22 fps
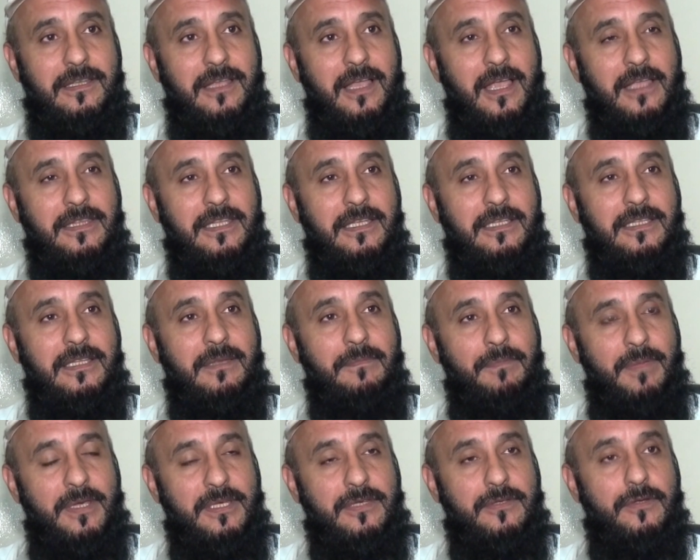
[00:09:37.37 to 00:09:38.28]
I think, the
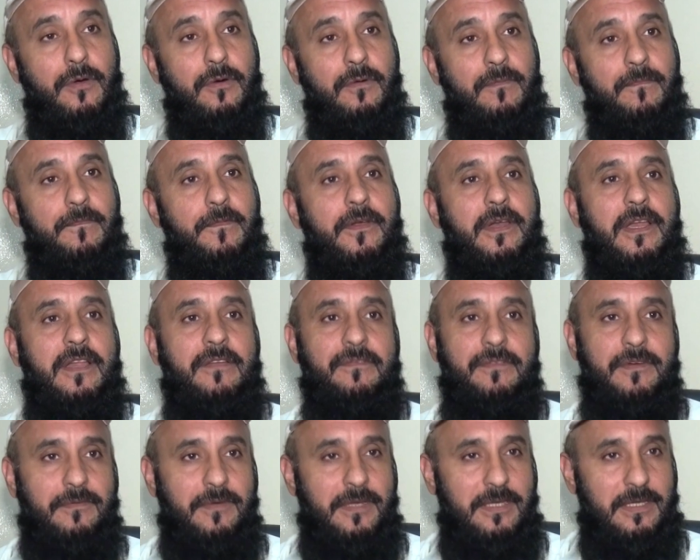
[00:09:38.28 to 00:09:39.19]
best home for
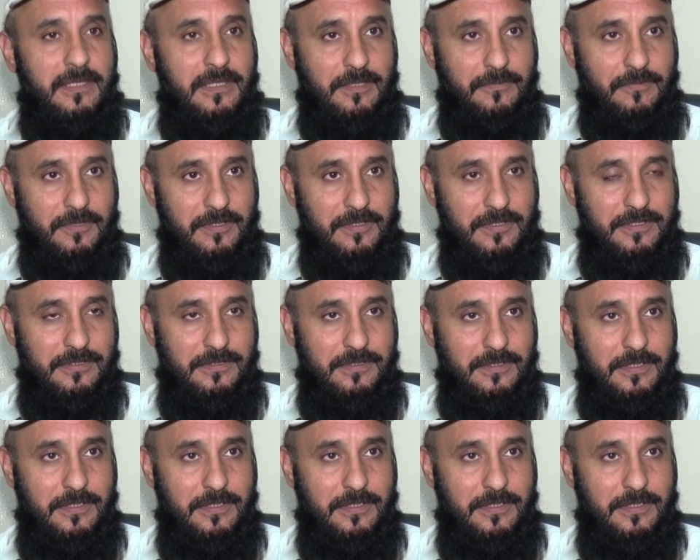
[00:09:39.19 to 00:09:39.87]
everyone in the world.